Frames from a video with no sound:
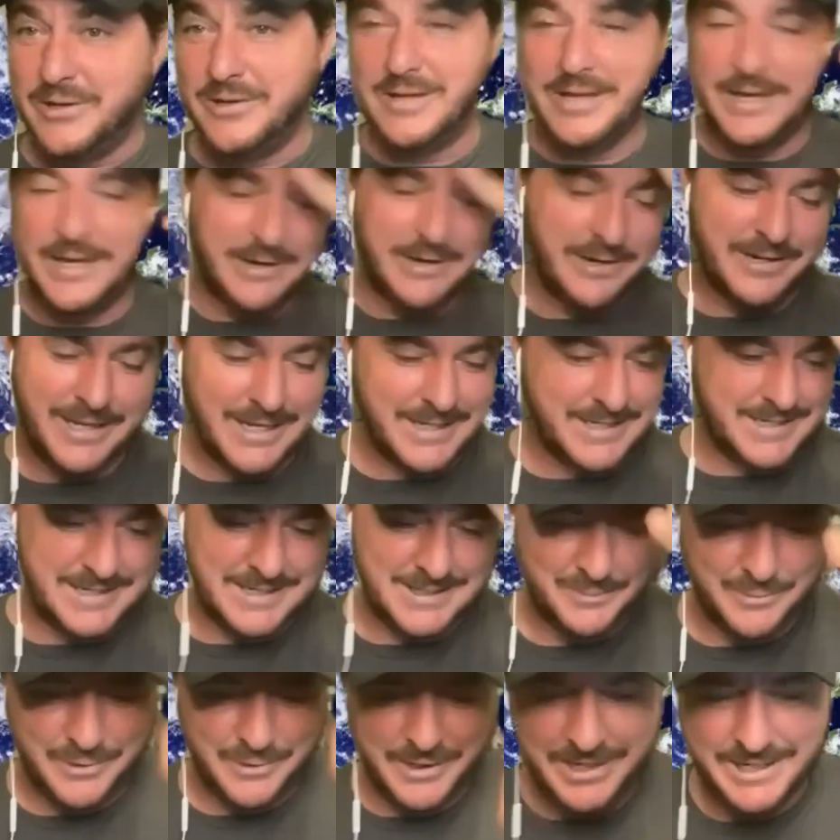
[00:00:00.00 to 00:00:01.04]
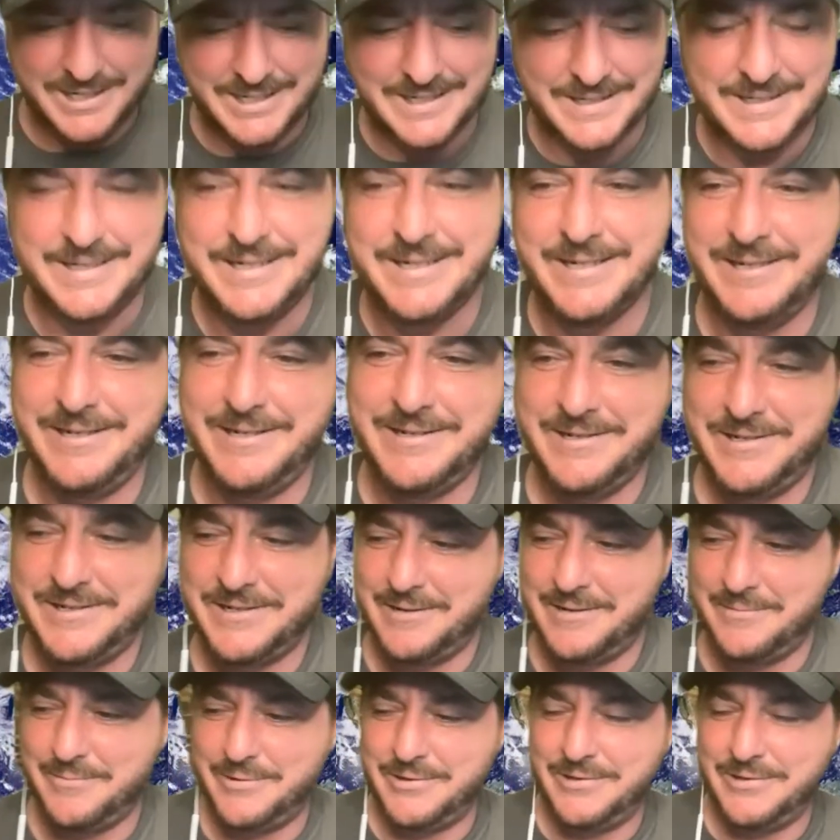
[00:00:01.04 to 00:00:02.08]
let our guest explain it because he did a good job